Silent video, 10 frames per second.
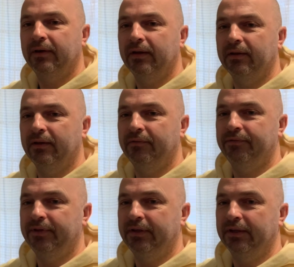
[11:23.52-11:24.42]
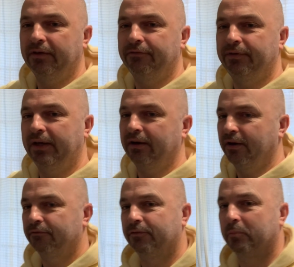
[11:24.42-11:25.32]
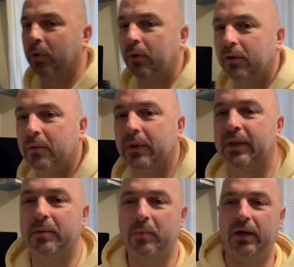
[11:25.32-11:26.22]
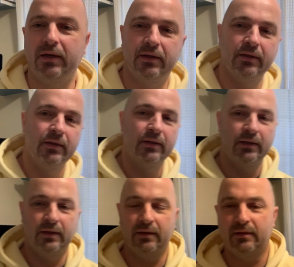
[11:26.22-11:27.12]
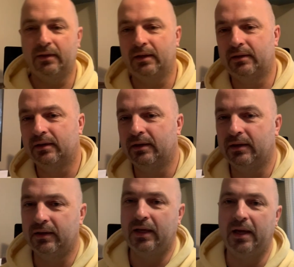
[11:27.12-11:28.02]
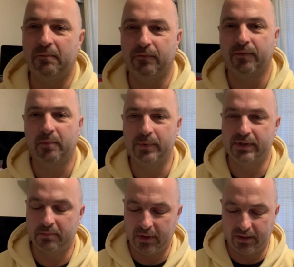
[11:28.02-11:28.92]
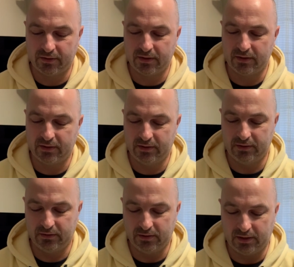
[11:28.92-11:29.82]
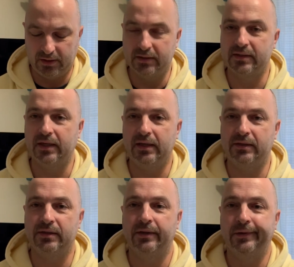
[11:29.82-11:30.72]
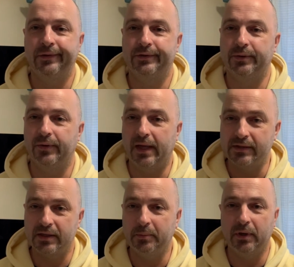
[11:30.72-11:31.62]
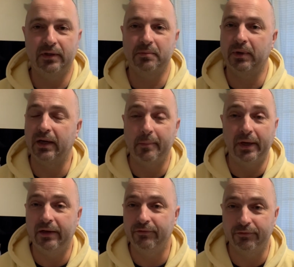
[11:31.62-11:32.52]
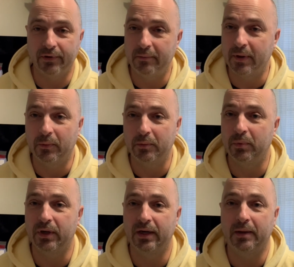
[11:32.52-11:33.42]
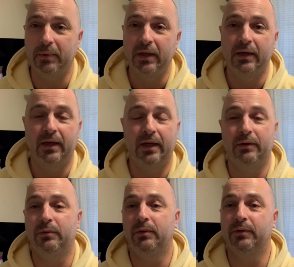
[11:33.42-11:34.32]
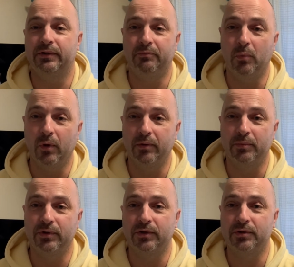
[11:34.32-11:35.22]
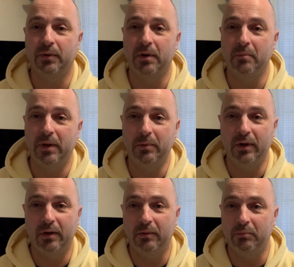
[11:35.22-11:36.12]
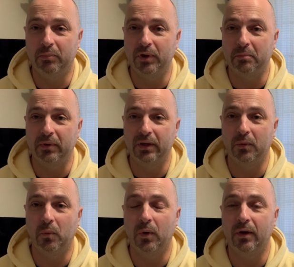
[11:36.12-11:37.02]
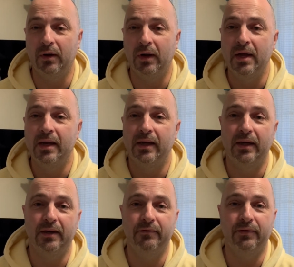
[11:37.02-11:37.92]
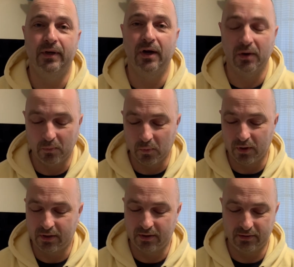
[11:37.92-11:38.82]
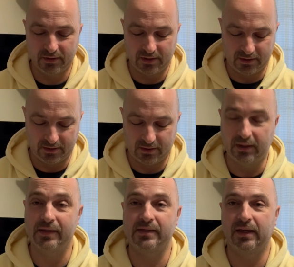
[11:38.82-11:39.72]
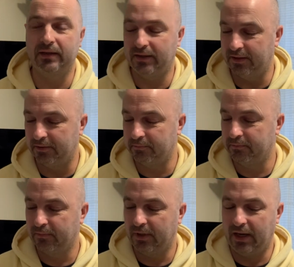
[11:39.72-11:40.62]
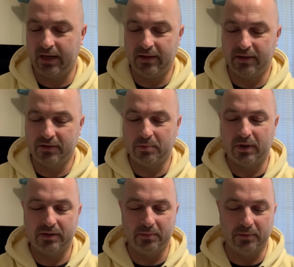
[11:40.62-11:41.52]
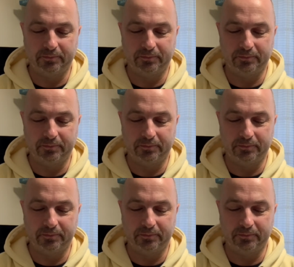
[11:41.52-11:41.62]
Love the fan art for Polo in the mug that came from Samantha in the United States. So that's going to be on display. I may even frame that one and put it up. And who knows, if more of them start showing up, maybe I'll put up a little wall of artwork that gets sent in. Anything is possible.